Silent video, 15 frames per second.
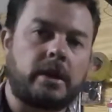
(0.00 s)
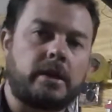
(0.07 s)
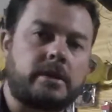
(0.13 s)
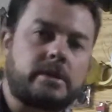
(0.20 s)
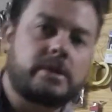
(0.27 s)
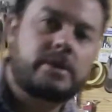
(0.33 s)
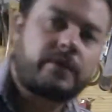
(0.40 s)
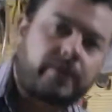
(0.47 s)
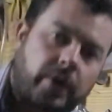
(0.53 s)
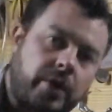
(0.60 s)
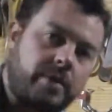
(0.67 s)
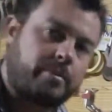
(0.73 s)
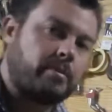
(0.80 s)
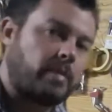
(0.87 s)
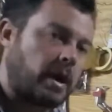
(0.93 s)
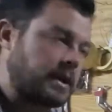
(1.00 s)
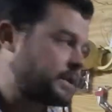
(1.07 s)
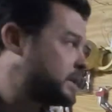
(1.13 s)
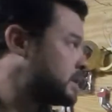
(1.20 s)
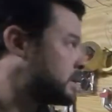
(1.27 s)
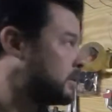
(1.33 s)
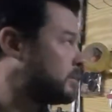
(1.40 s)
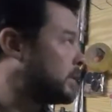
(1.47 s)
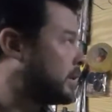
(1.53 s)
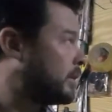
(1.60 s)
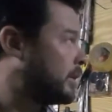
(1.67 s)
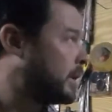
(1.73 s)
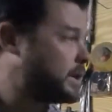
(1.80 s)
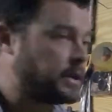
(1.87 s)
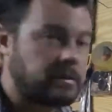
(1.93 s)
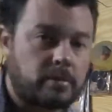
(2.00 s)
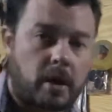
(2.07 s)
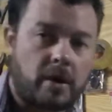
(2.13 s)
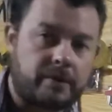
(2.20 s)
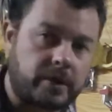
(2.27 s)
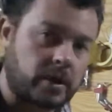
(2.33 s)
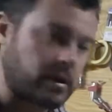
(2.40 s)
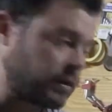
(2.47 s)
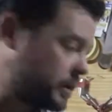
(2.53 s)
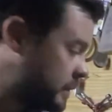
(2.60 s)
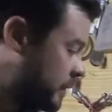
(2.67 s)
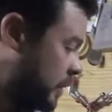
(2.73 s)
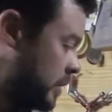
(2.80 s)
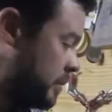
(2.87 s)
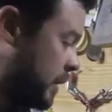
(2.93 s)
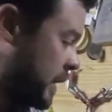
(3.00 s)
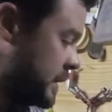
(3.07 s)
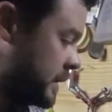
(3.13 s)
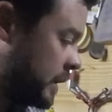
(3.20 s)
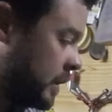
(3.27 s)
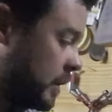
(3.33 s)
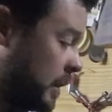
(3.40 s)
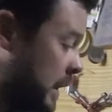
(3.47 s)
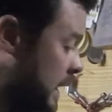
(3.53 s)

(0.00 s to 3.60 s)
it's my system that I run in my vehicle is very basic.